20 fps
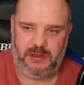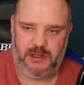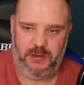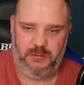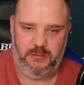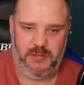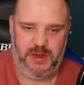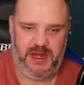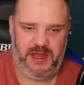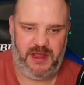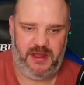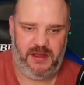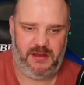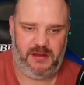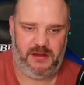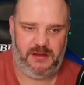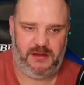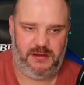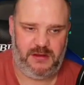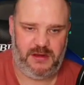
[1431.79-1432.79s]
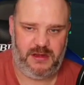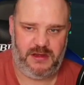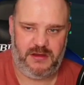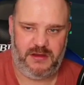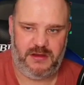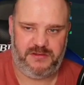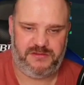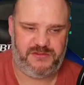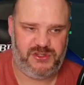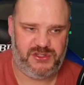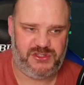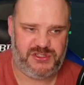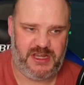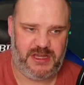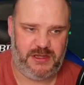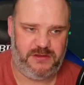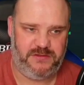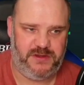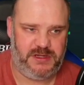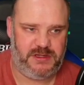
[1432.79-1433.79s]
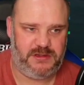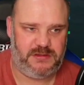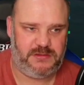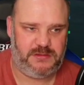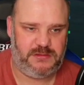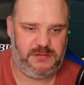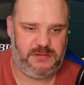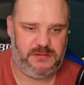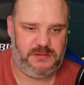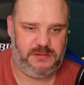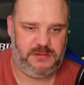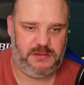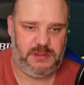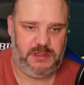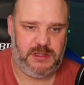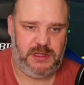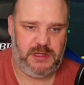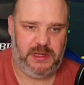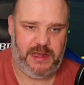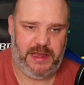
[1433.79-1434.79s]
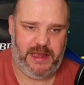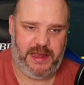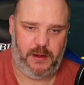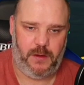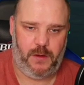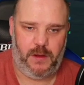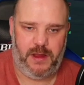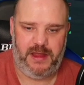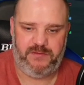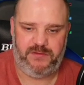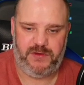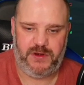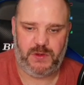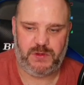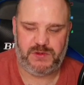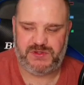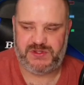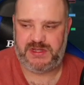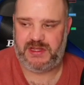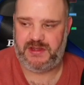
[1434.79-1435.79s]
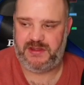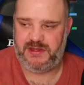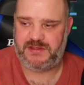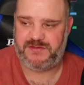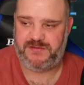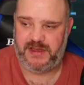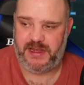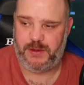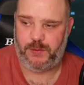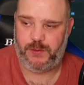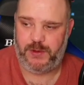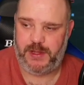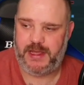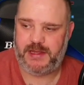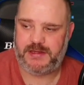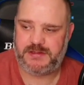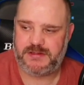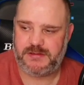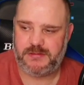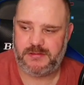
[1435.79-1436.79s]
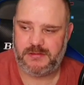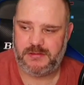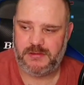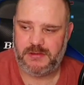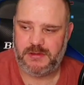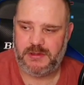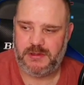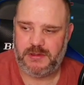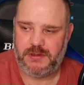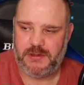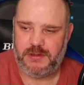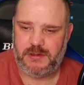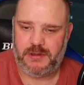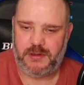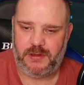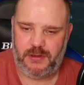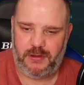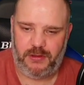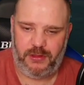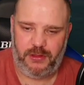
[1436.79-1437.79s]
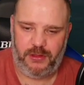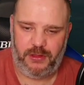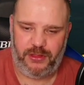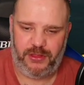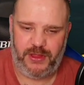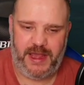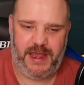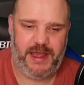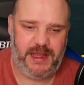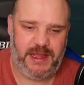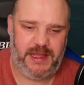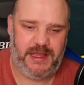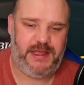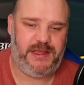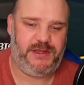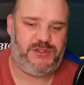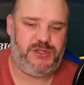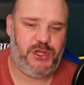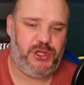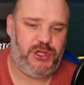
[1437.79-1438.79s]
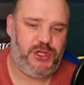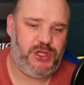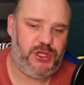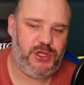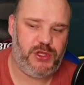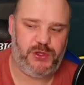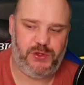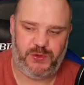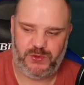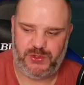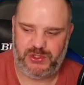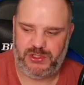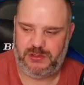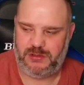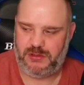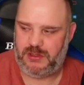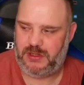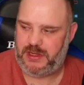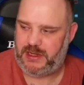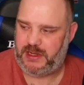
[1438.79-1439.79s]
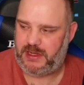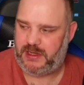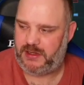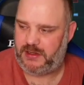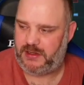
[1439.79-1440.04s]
A minute and a half just over, and I have not seen this fail yet. That is huge, like